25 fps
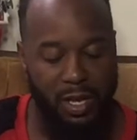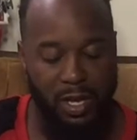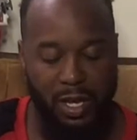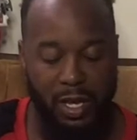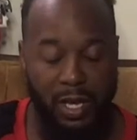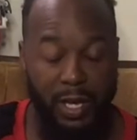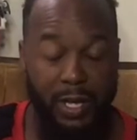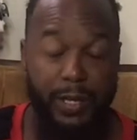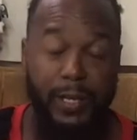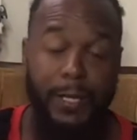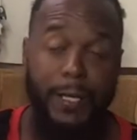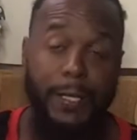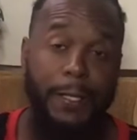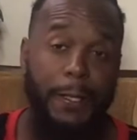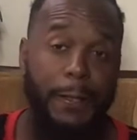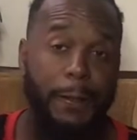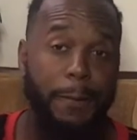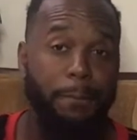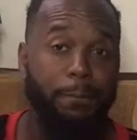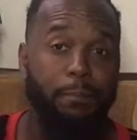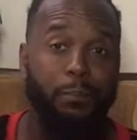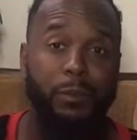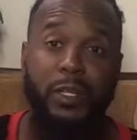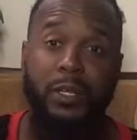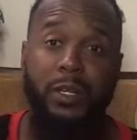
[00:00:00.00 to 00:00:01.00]
And,
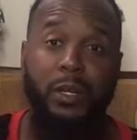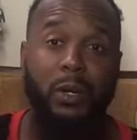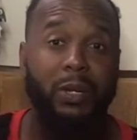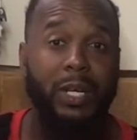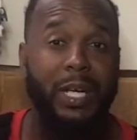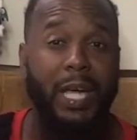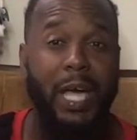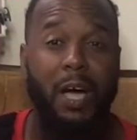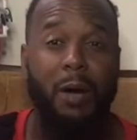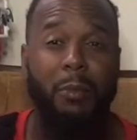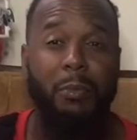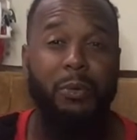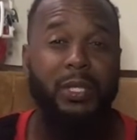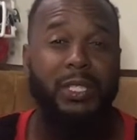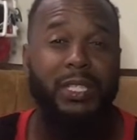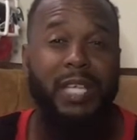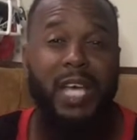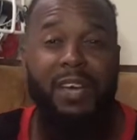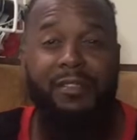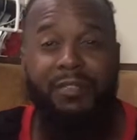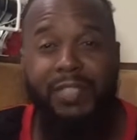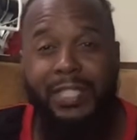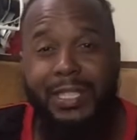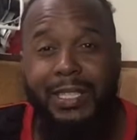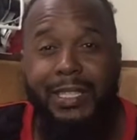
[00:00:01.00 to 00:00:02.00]
you know, the Cowboys
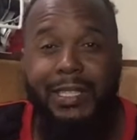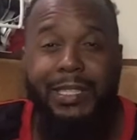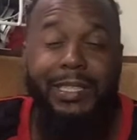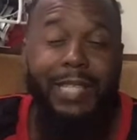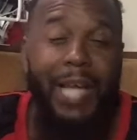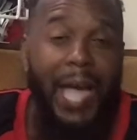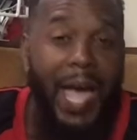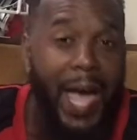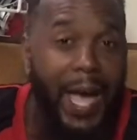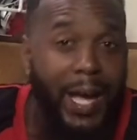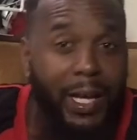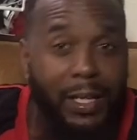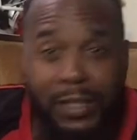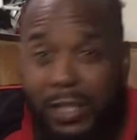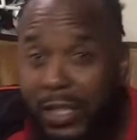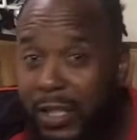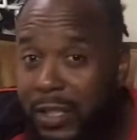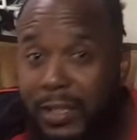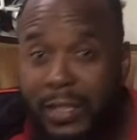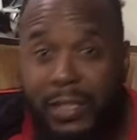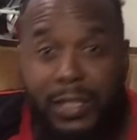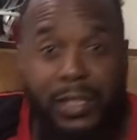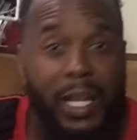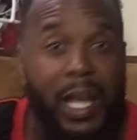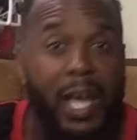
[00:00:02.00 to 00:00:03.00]
have a
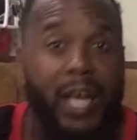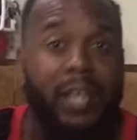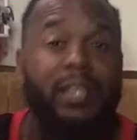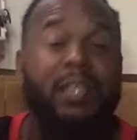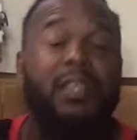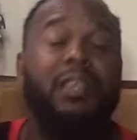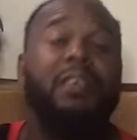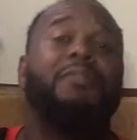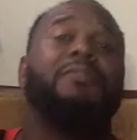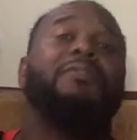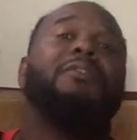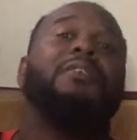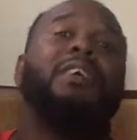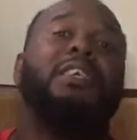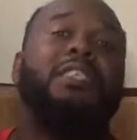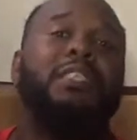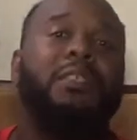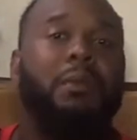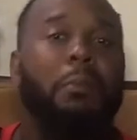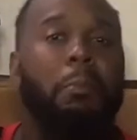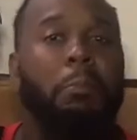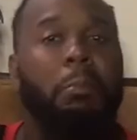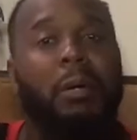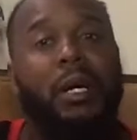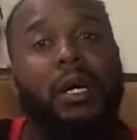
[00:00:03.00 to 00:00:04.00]
stacked
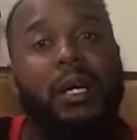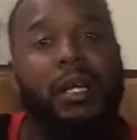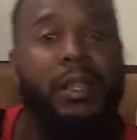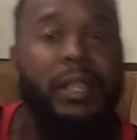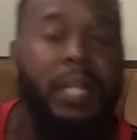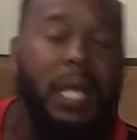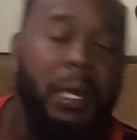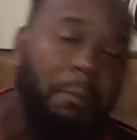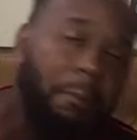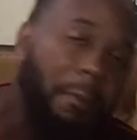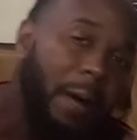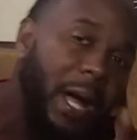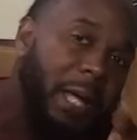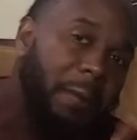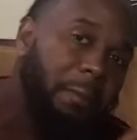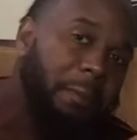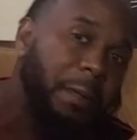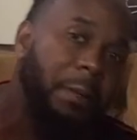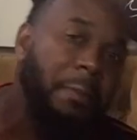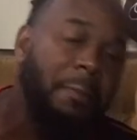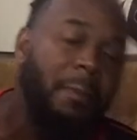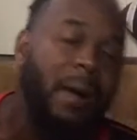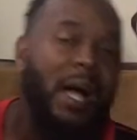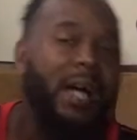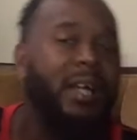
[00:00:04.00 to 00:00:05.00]
defense, but they might
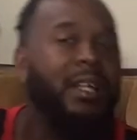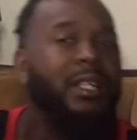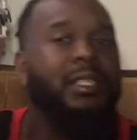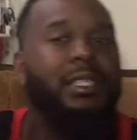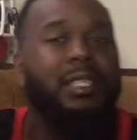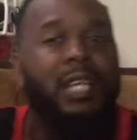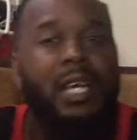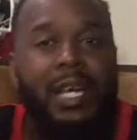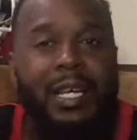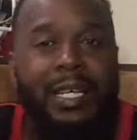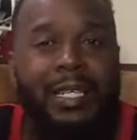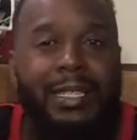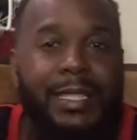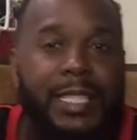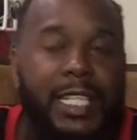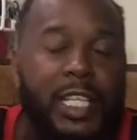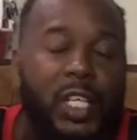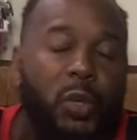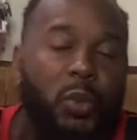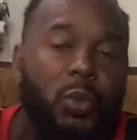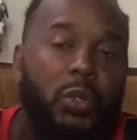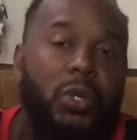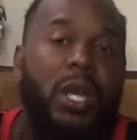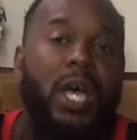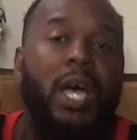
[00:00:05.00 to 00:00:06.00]
be minus
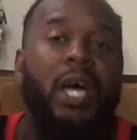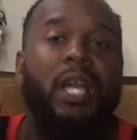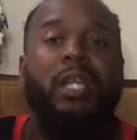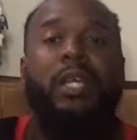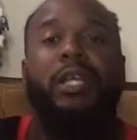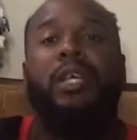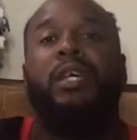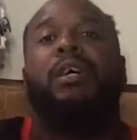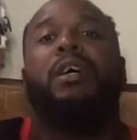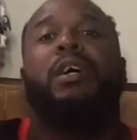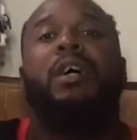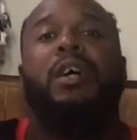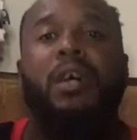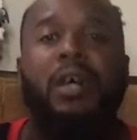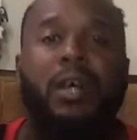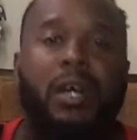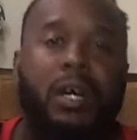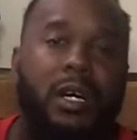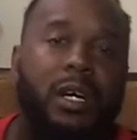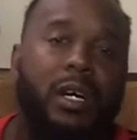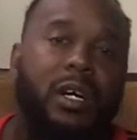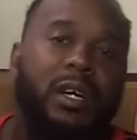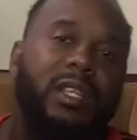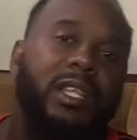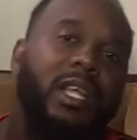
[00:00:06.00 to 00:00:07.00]
Ezekiel Elliott.
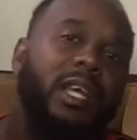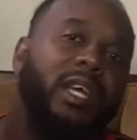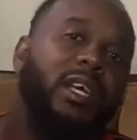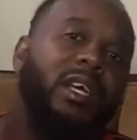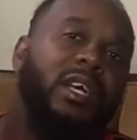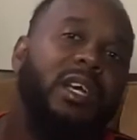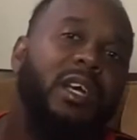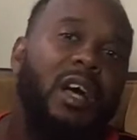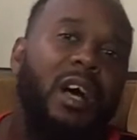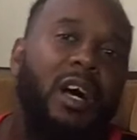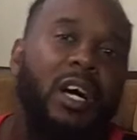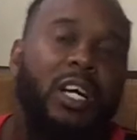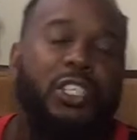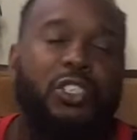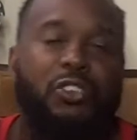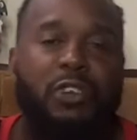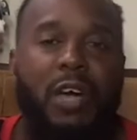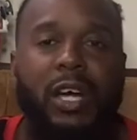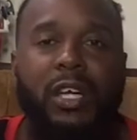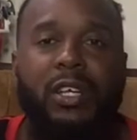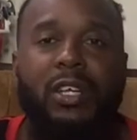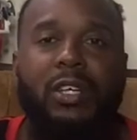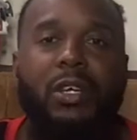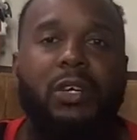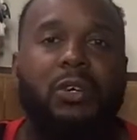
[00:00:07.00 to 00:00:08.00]
They're in
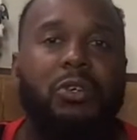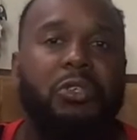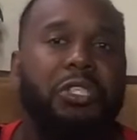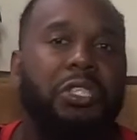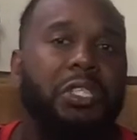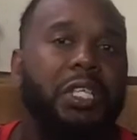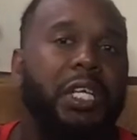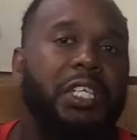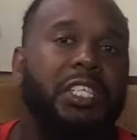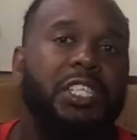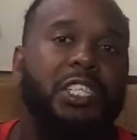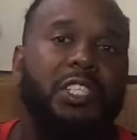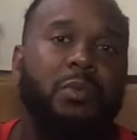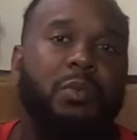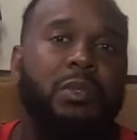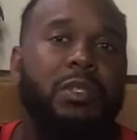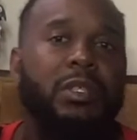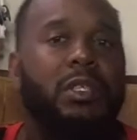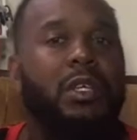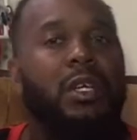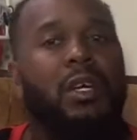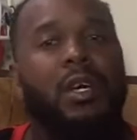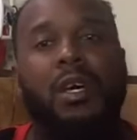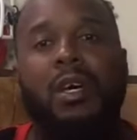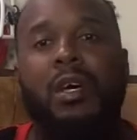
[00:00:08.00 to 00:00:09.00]
contract negotiations
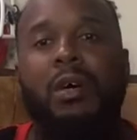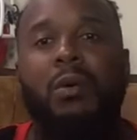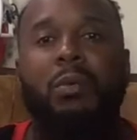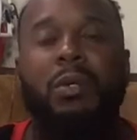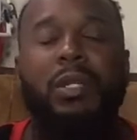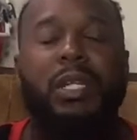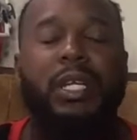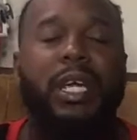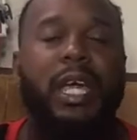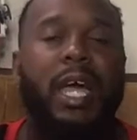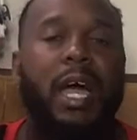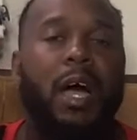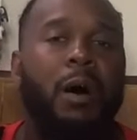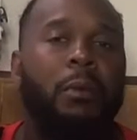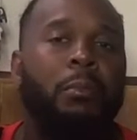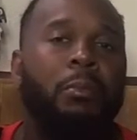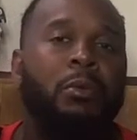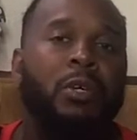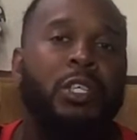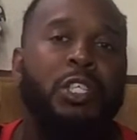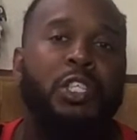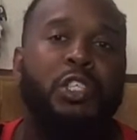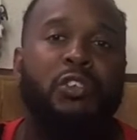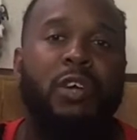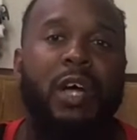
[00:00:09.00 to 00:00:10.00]
with the
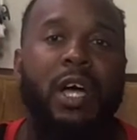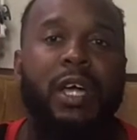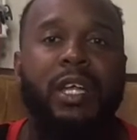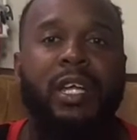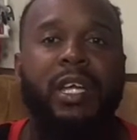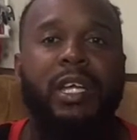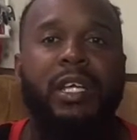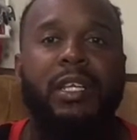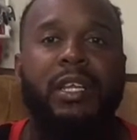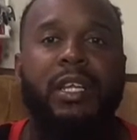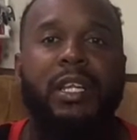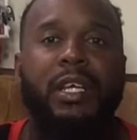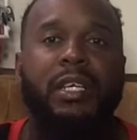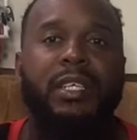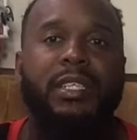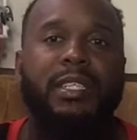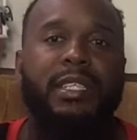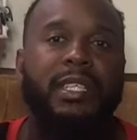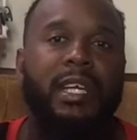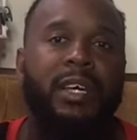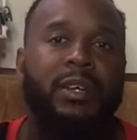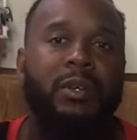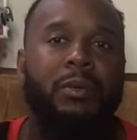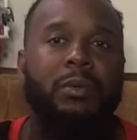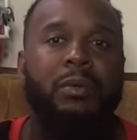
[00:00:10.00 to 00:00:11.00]
Cowboys trying to get things
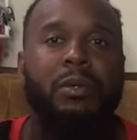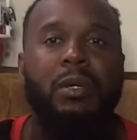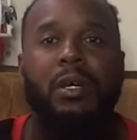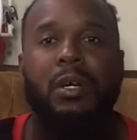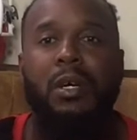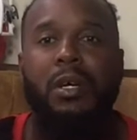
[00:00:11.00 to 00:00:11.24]
settled